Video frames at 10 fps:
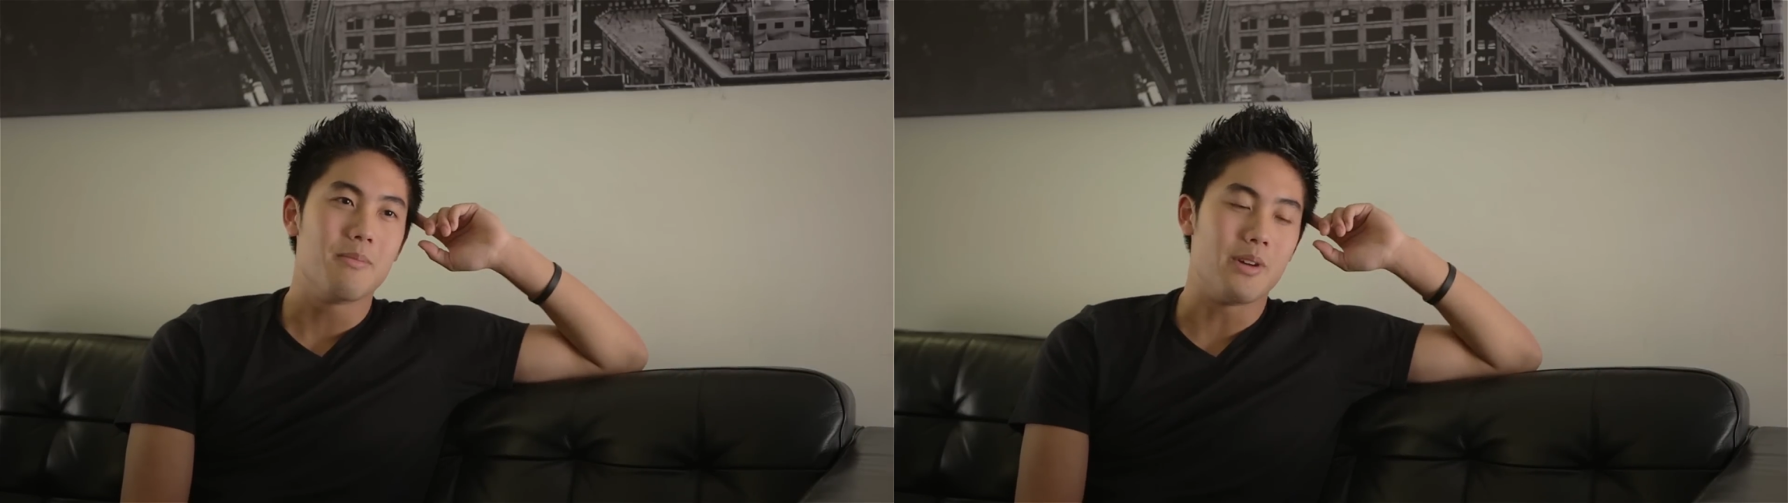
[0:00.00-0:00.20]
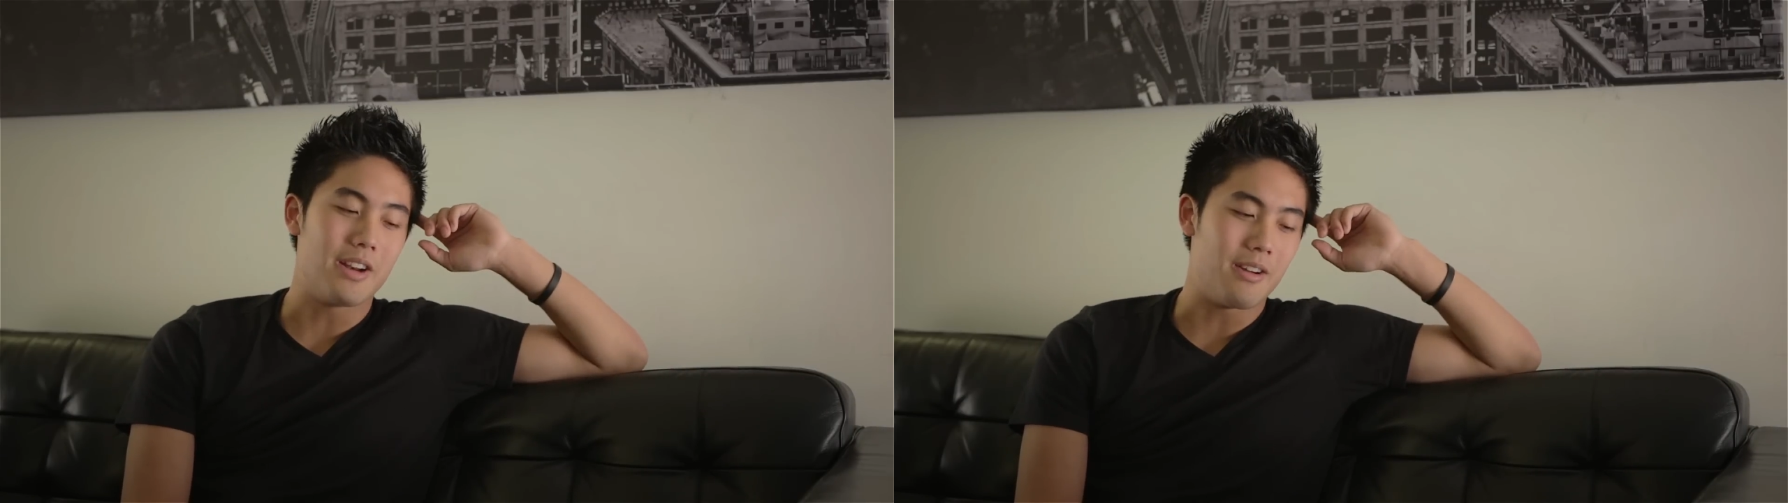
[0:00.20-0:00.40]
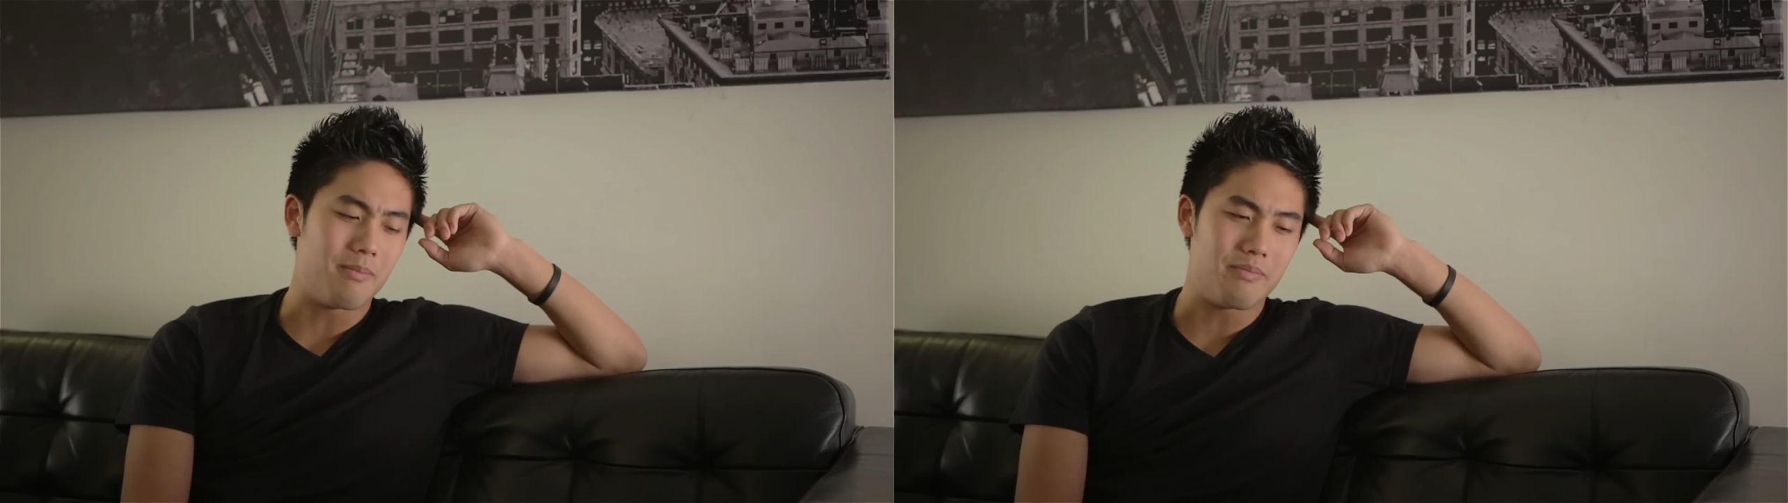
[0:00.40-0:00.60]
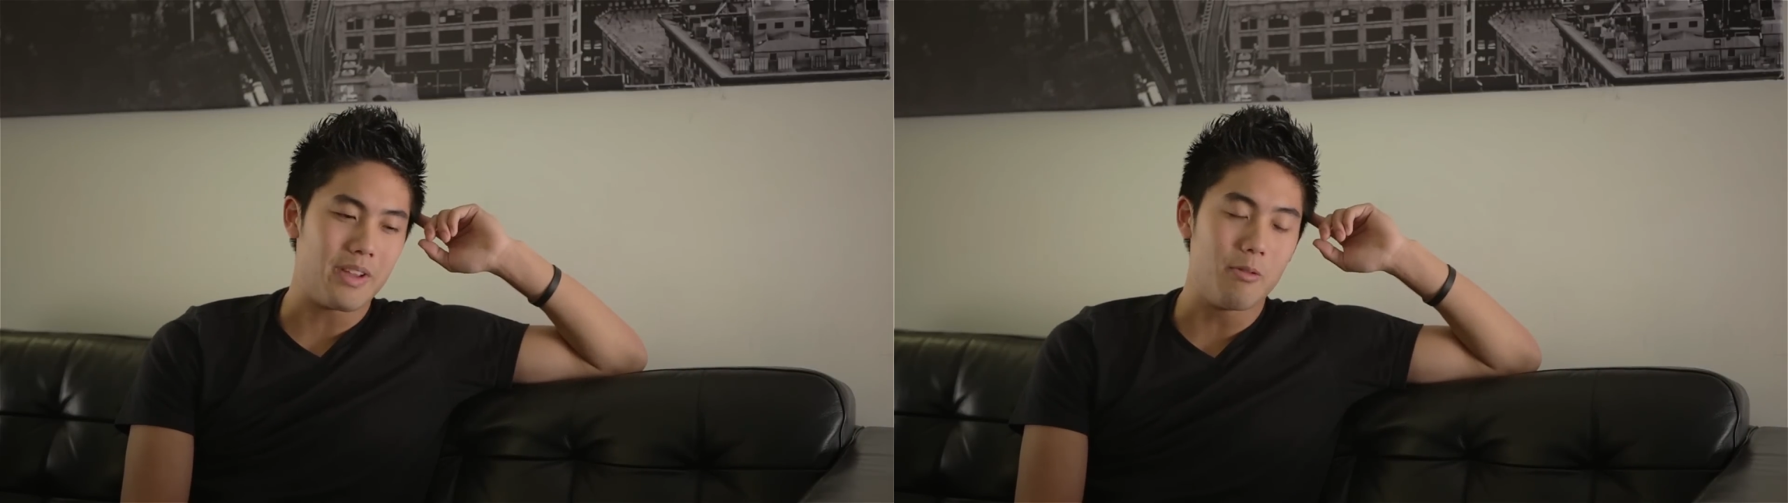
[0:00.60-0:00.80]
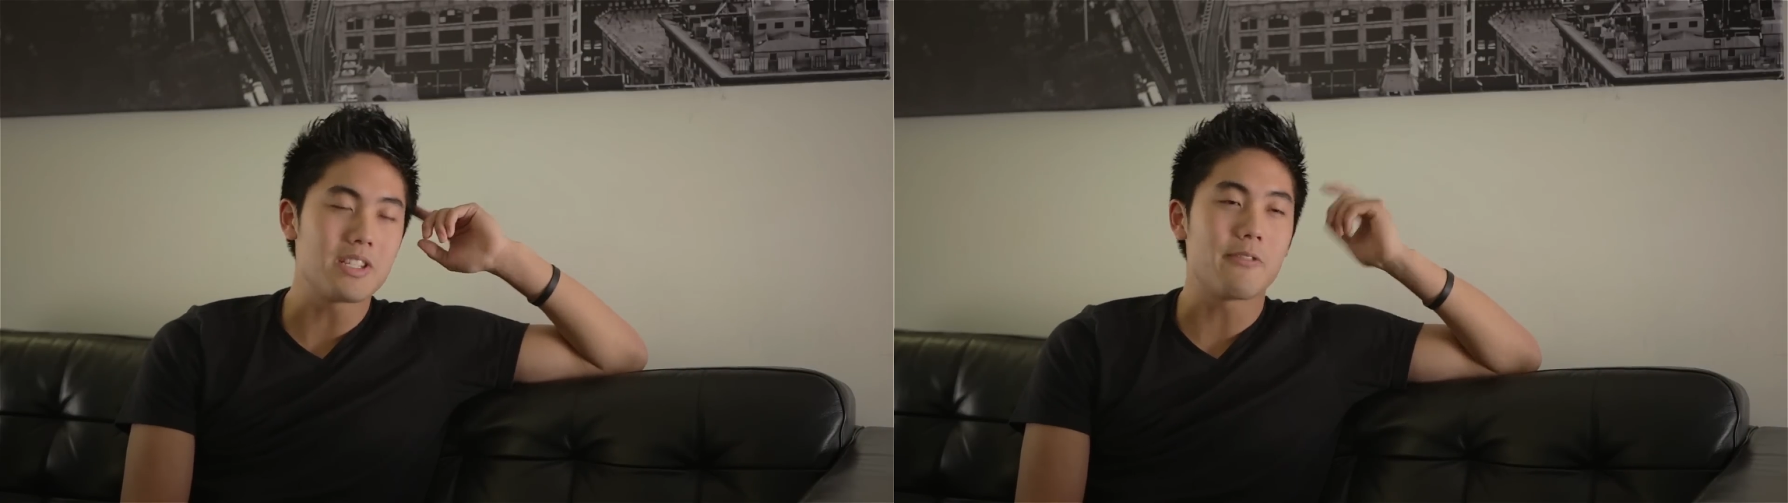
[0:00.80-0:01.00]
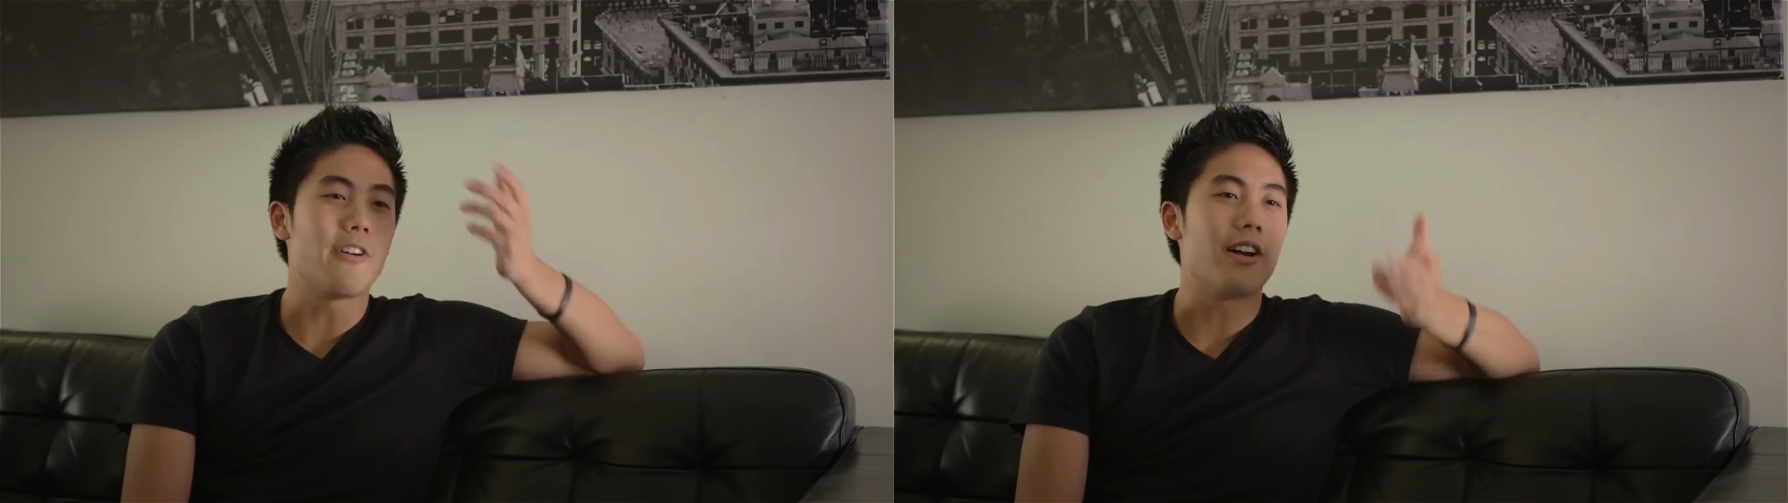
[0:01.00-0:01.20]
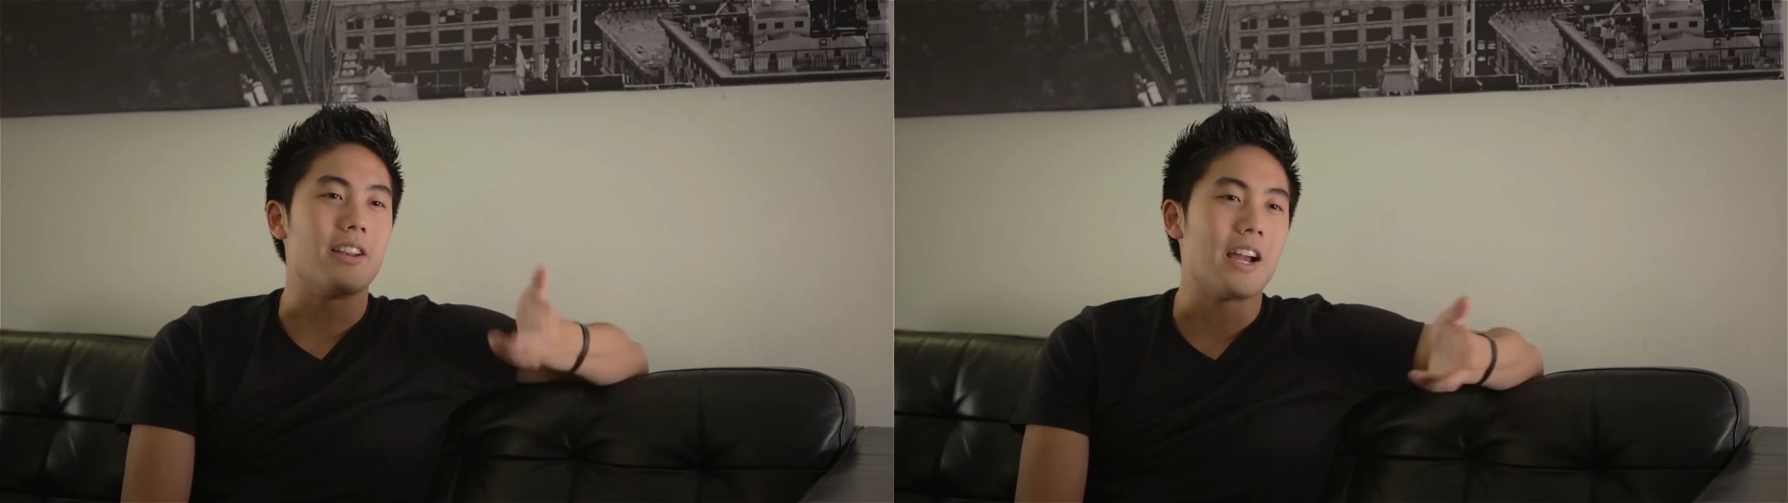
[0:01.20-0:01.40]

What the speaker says: but it wasn't fun.